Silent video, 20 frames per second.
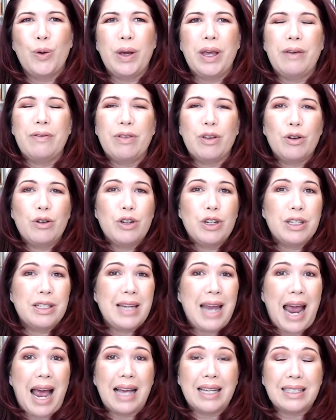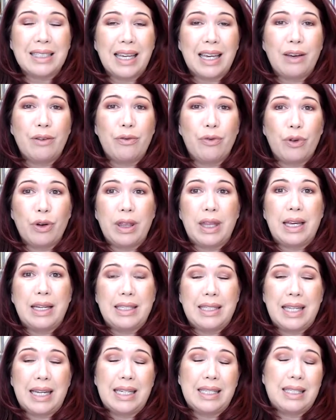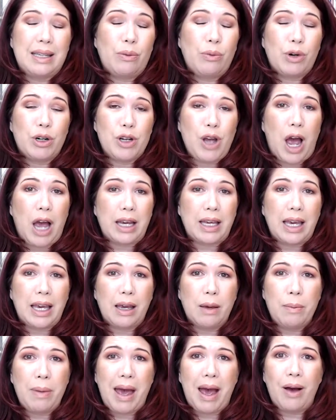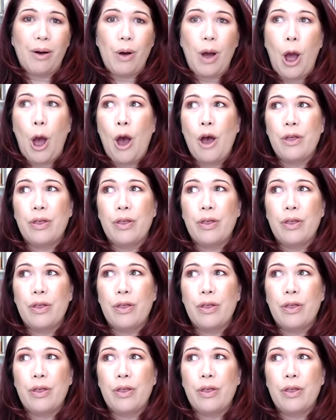if they're just asking for these things that we're talking about,